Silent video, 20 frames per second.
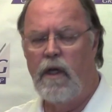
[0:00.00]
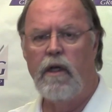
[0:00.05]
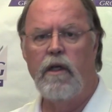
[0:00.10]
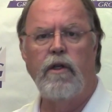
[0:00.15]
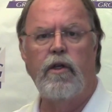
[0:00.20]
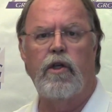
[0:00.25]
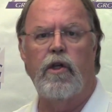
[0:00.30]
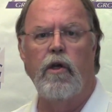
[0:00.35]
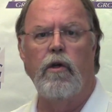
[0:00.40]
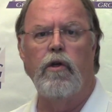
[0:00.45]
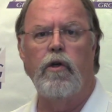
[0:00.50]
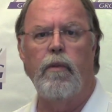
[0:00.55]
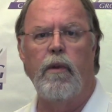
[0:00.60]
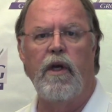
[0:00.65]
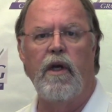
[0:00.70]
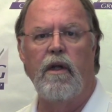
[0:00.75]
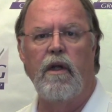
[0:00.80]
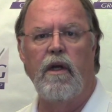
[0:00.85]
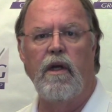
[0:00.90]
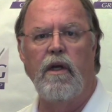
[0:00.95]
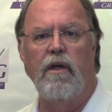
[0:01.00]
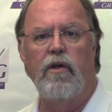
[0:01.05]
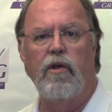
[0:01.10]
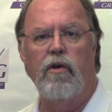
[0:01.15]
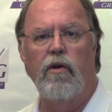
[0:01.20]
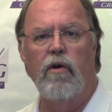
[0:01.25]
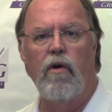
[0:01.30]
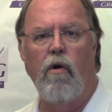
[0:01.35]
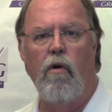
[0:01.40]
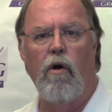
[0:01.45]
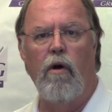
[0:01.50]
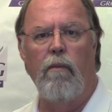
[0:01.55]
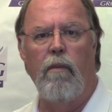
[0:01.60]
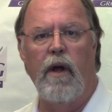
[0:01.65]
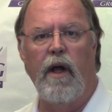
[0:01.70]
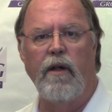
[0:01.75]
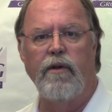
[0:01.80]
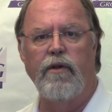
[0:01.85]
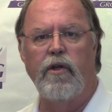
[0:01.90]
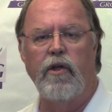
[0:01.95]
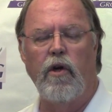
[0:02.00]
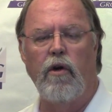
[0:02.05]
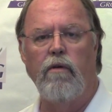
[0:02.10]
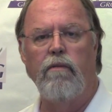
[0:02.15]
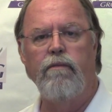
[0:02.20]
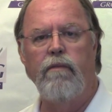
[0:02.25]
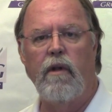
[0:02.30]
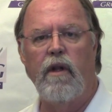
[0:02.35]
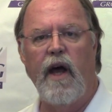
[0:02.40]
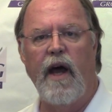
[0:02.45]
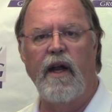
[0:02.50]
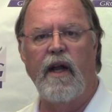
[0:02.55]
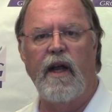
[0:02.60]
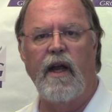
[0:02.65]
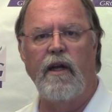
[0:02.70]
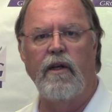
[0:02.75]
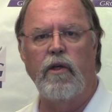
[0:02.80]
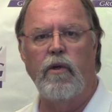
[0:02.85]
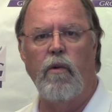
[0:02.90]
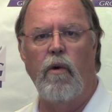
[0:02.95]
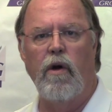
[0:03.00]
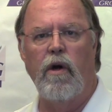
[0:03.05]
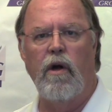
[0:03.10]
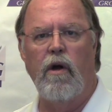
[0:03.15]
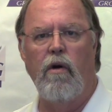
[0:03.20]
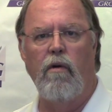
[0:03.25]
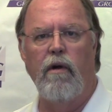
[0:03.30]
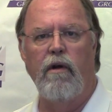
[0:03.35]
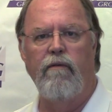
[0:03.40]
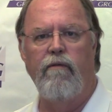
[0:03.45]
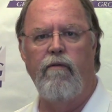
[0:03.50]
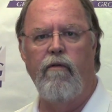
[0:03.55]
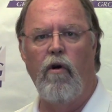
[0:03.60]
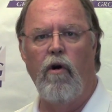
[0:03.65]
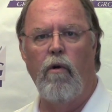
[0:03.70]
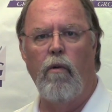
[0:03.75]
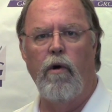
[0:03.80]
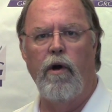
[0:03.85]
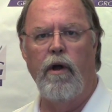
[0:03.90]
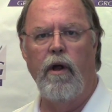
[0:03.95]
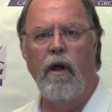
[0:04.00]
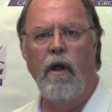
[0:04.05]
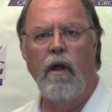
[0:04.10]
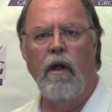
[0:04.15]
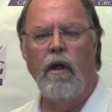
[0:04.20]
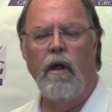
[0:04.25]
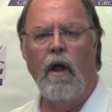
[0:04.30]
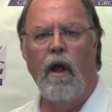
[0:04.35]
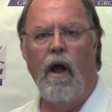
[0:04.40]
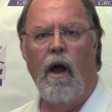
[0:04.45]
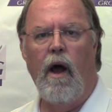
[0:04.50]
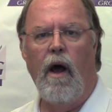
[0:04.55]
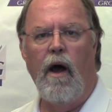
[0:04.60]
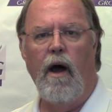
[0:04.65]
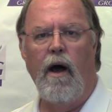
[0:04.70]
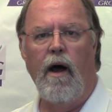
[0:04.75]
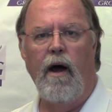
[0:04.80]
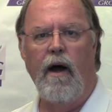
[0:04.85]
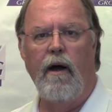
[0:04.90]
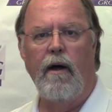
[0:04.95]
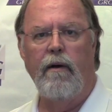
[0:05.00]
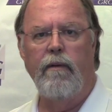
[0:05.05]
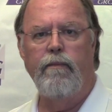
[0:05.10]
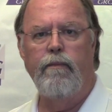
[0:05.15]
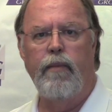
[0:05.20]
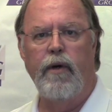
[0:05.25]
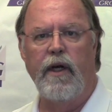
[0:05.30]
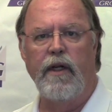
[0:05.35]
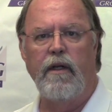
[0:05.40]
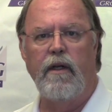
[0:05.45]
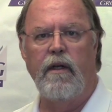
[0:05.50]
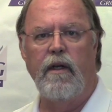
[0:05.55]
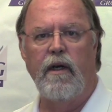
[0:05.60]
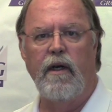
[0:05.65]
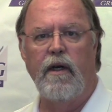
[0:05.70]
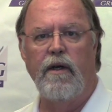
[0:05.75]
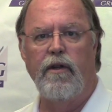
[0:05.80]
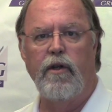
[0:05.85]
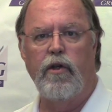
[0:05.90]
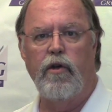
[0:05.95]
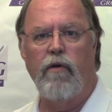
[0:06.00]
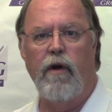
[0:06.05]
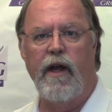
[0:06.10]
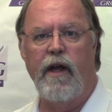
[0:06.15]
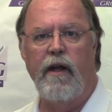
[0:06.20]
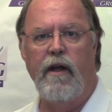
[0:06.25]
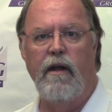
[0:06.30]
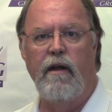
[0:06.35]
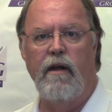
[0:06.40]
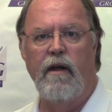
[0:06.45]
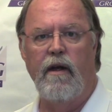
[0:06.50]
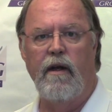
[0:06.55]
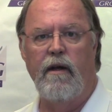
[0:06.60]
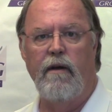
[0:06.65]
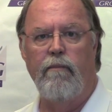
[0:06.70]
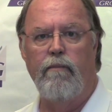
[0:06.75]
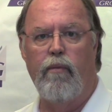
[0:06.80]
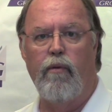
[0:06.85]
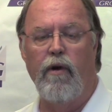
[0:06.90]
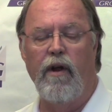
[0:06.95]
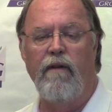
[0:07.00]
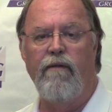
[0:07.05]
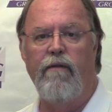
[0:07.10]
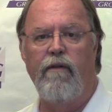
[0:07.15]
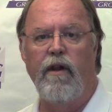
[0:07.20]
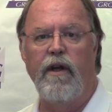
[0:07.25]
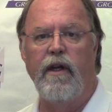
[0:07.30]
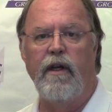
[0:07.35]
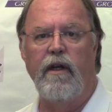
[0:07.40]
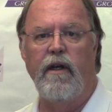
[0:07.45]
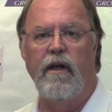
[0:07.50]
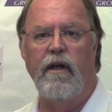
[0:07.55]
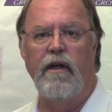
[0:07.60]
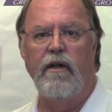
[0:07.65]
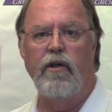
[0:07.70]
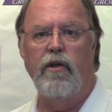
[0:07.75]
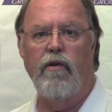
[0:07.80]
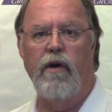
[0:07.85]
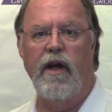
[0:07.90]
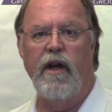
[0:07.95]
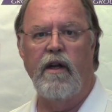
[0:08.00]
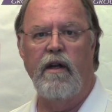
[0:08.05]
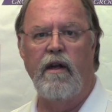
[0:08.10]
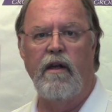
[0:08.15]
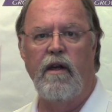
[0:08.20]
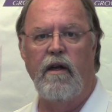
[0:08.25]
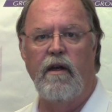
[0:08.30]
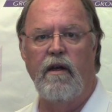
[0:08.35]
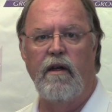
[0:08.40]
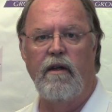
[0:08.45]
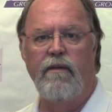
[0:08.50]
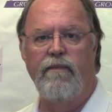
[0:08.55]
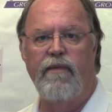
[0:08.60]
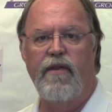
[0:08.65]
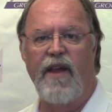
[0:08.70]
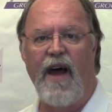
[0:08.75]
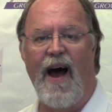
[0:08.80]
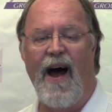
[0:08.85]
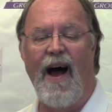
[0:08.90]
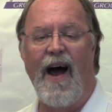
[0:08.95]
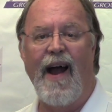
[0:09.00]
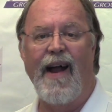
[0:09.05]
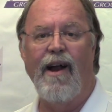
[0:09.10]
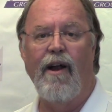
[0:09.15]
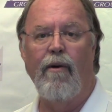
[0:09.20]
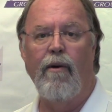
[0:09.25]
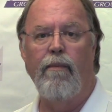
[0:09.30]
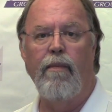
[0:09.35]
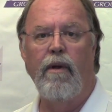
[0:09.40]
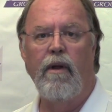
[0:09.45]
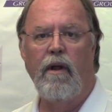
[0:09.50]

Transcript: excuse me, in the eastern corn belt? So a lot of guesswork going forward. Uh, but uh, the trade uh, briefly uh, traded uh, the higher